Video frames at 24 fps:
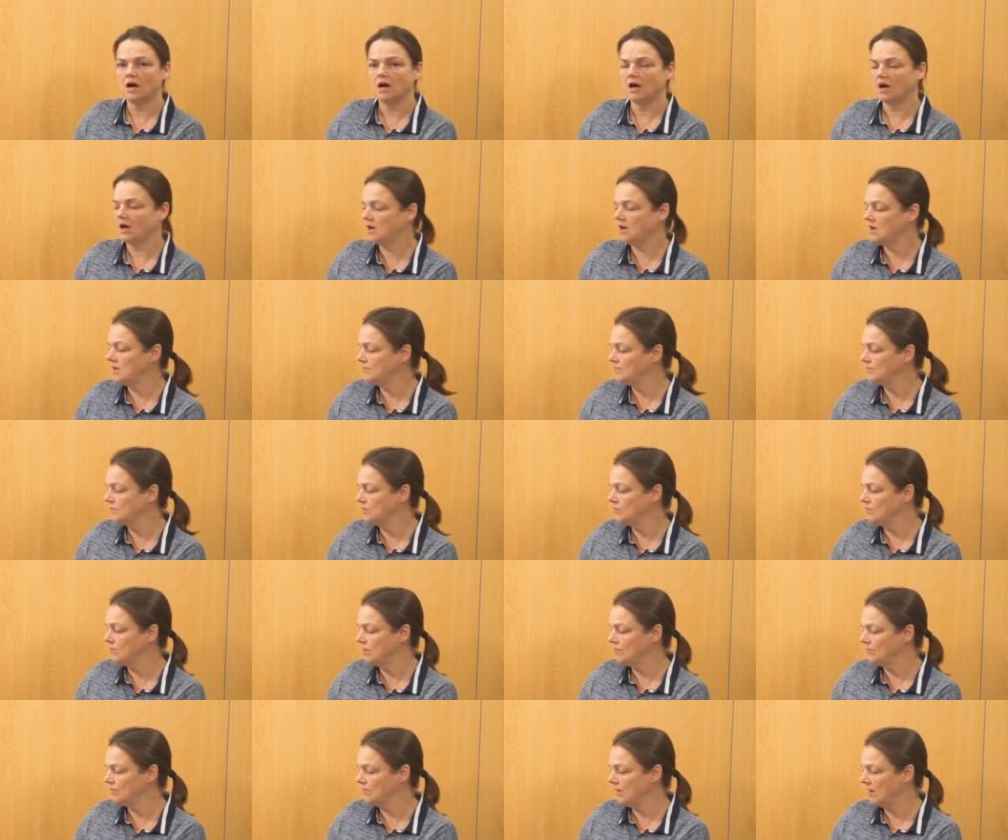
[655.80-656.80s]
You
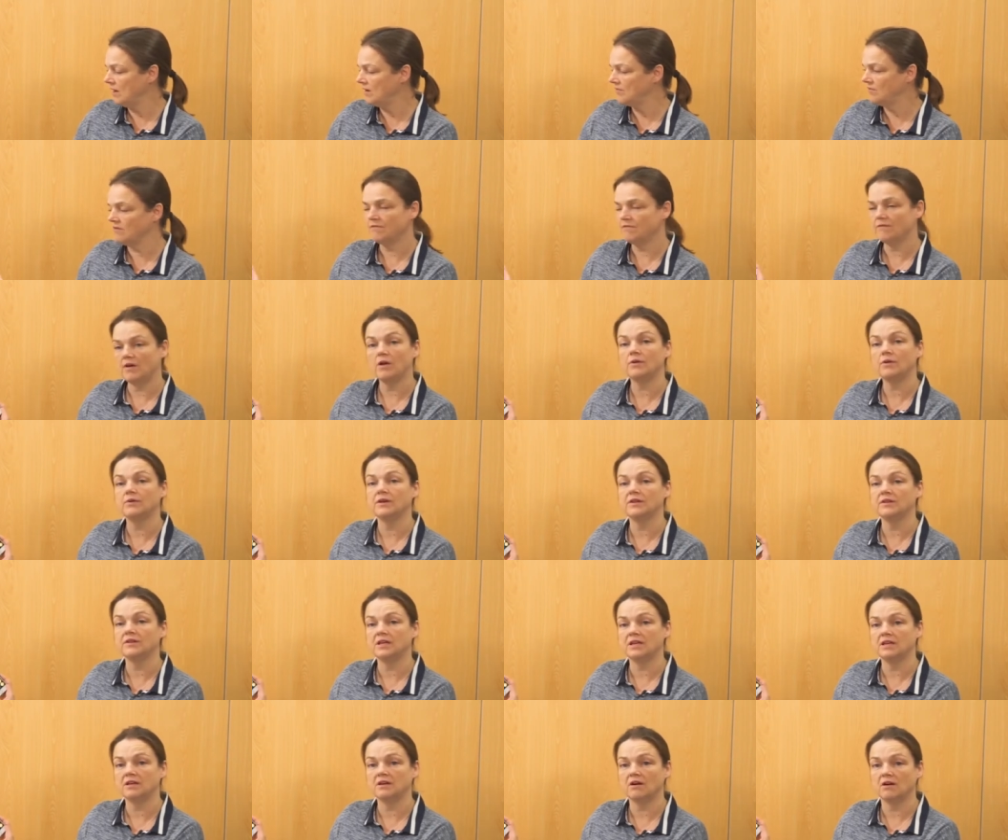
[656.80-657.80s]
won't have a phone in
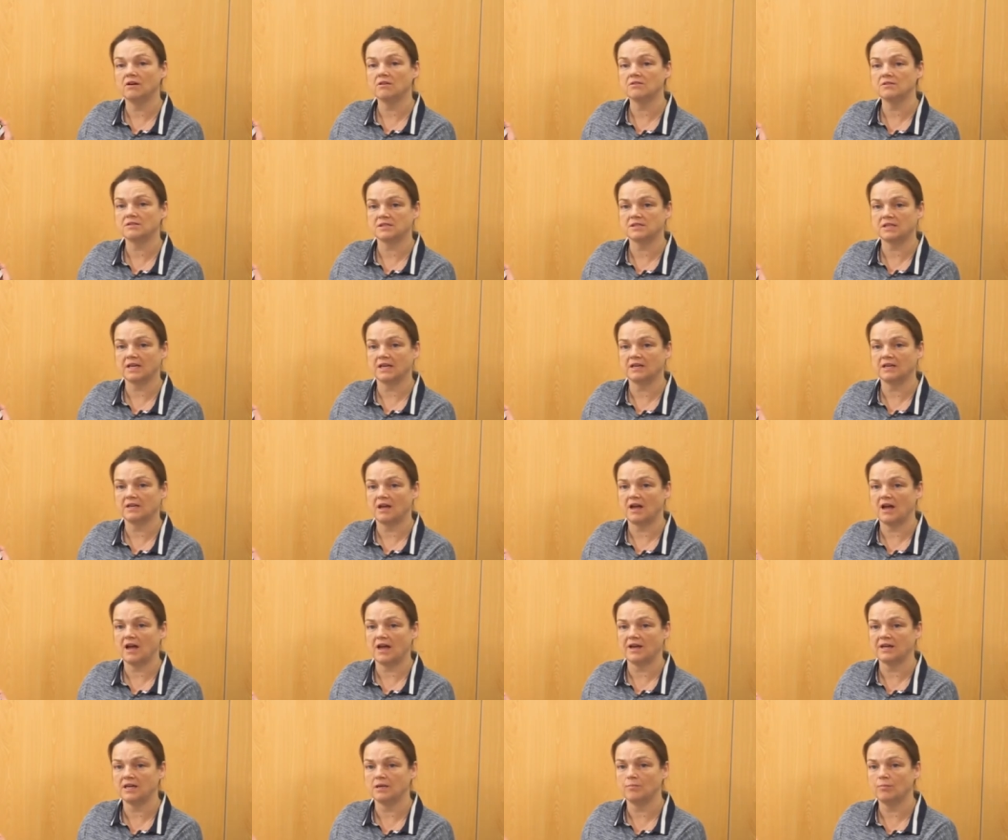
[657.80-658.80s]
the OSCE
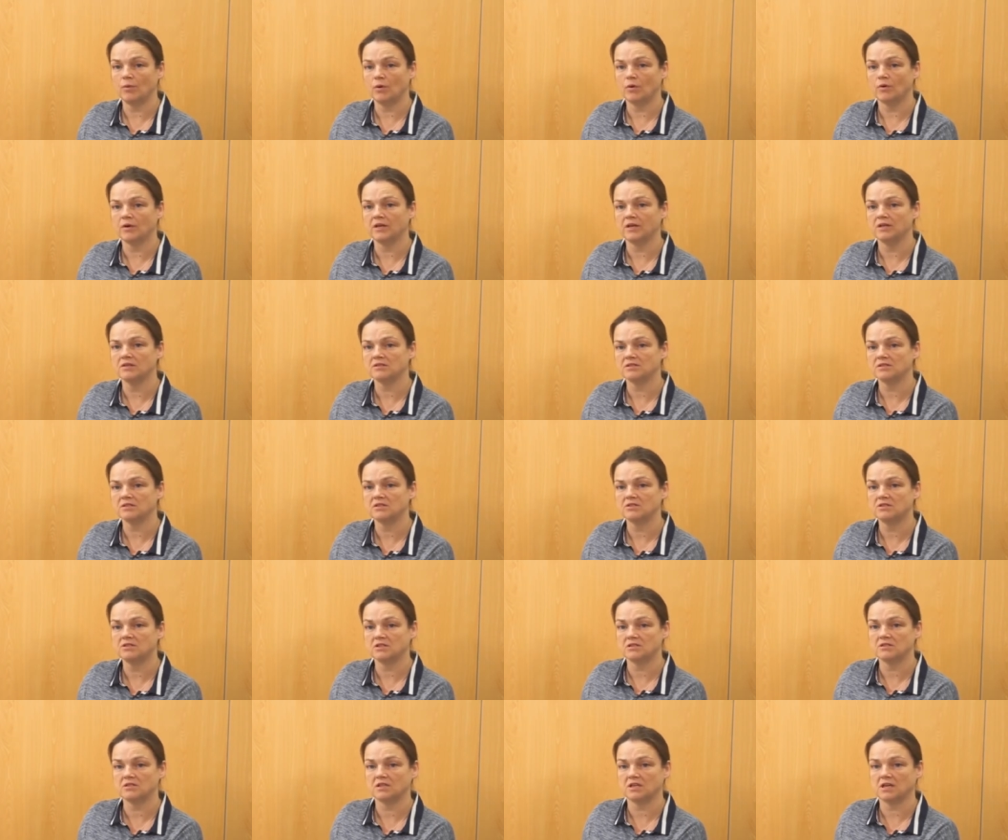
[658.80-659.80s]
at any point,
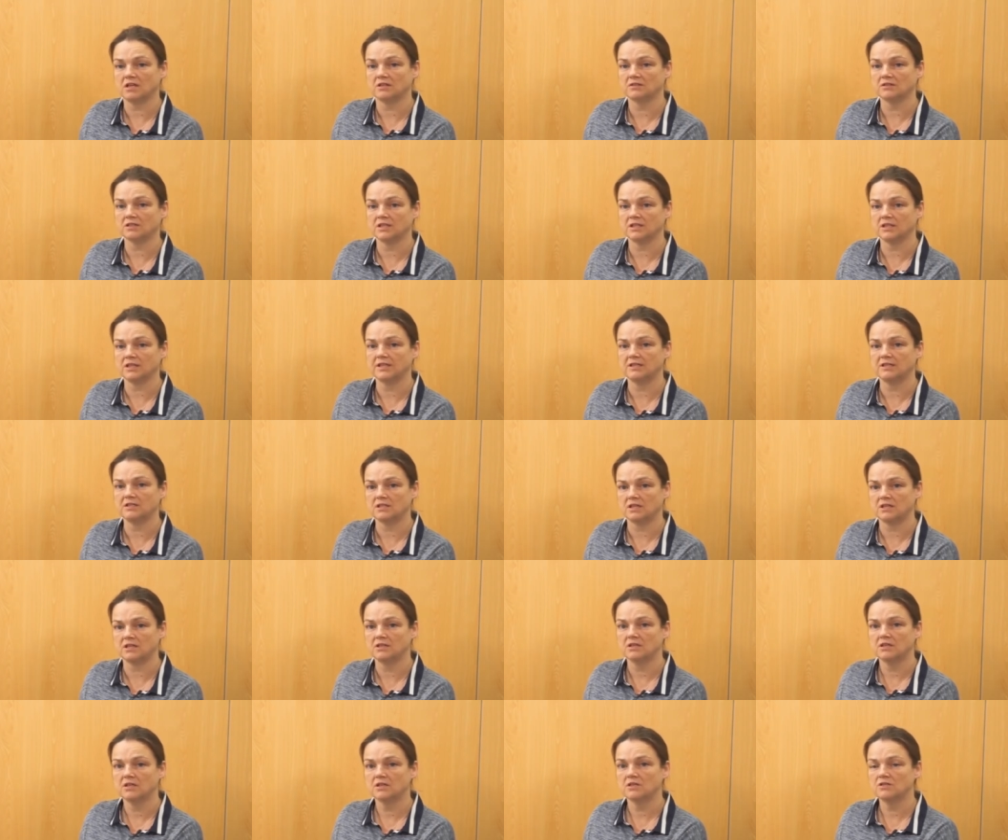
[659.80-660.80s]
just a
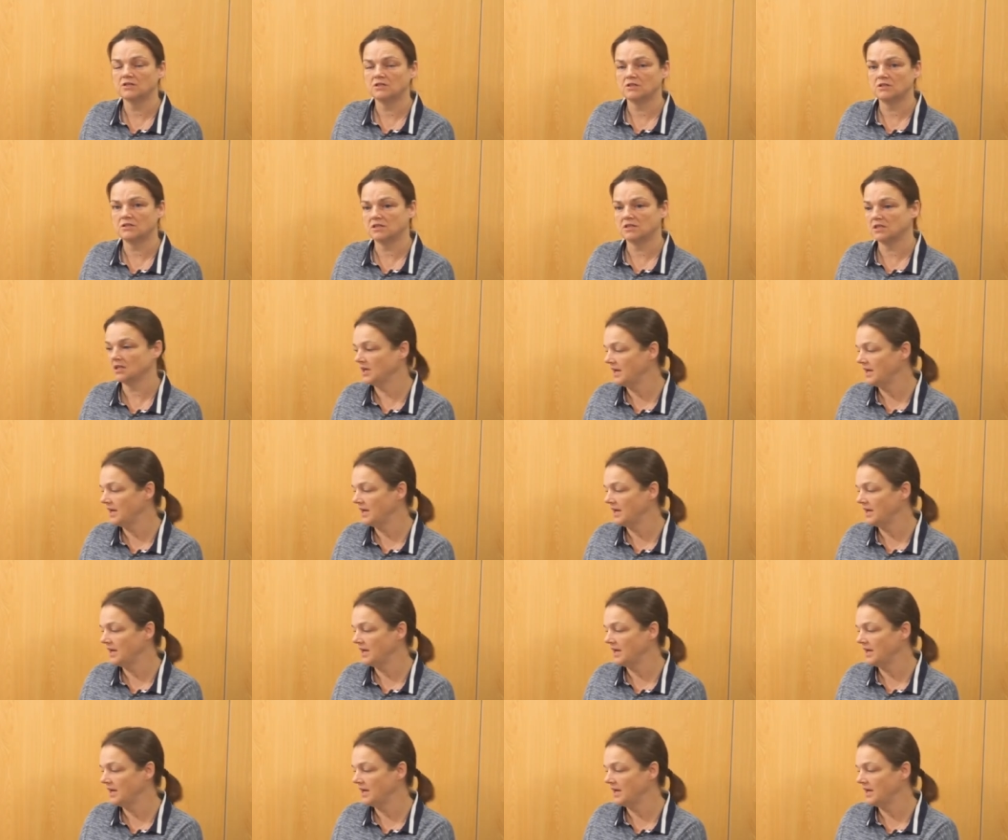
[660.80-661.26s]
calculator, just in